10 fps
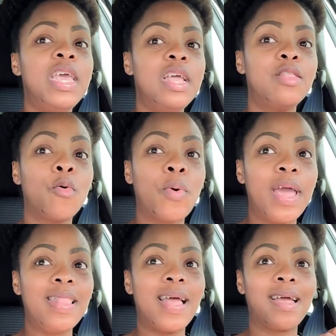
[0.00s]
in the
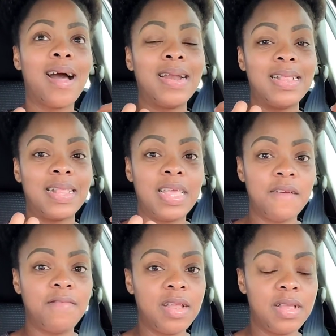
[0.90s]
way that God has
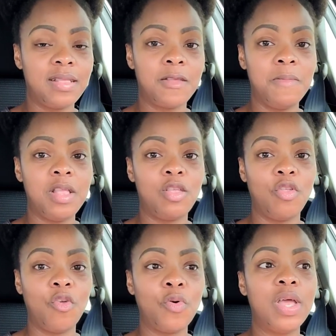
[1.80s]
gifted it to me to
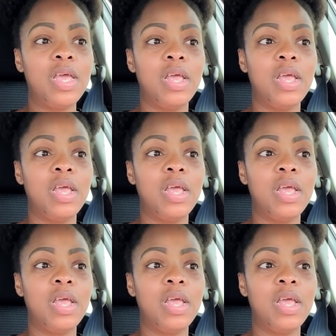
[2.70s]
do it,